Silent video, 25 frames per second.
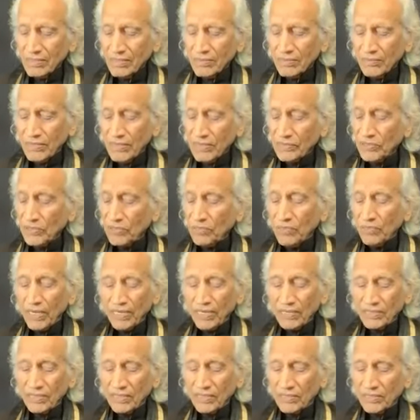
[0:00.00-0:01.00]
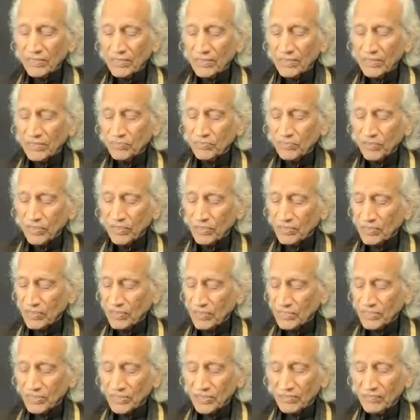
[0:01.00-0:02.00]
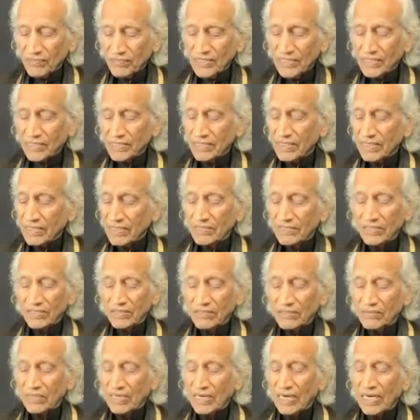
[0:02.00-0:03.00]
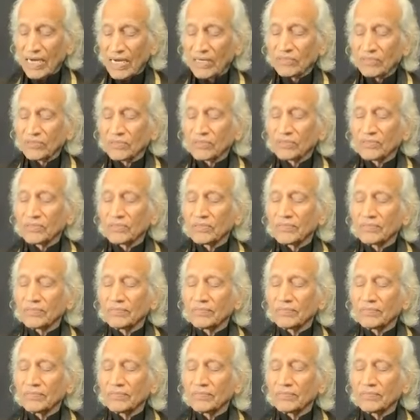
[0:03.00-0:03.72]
where your body is progressively getting relaxed.